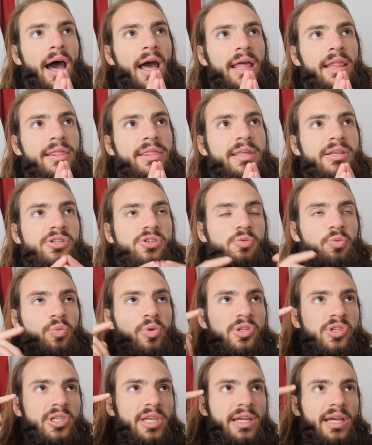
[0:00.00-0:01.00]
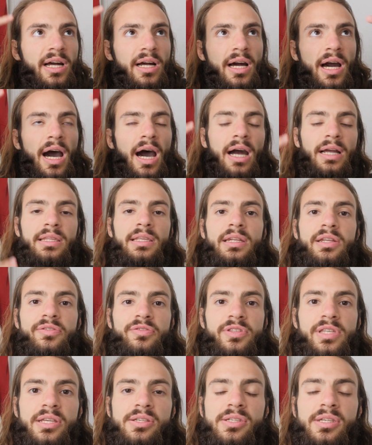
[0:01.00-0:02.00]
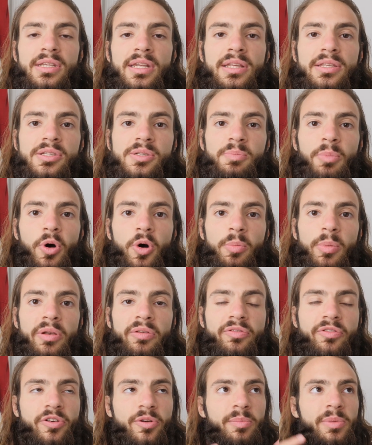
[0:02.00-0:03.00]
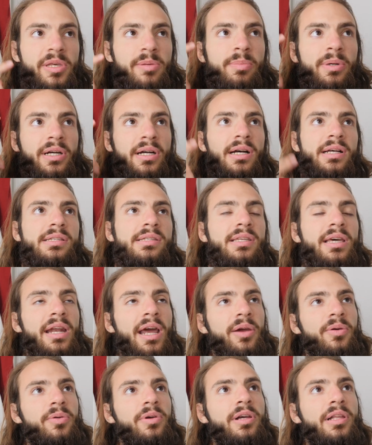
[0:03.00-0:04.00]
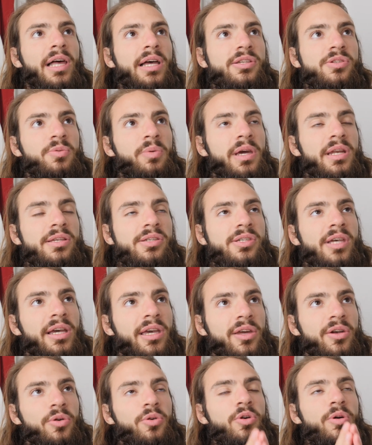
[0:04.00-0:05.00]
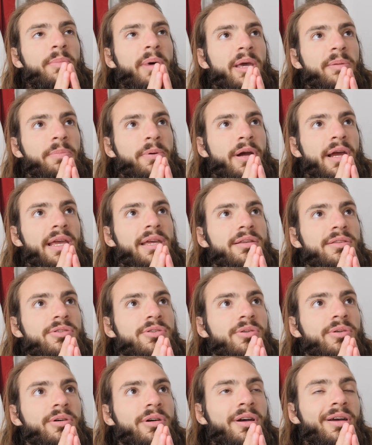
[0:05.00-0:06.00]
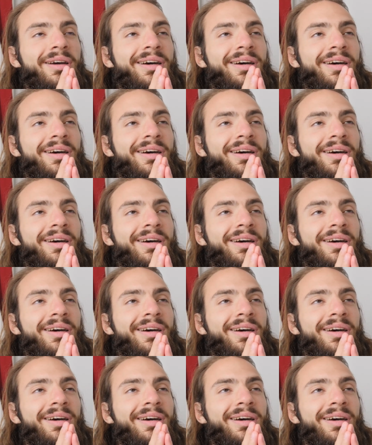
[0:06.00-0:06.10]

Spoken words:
this was like a cognitive dissonance moment for me, because then I realized, wait a second, who am I praying to?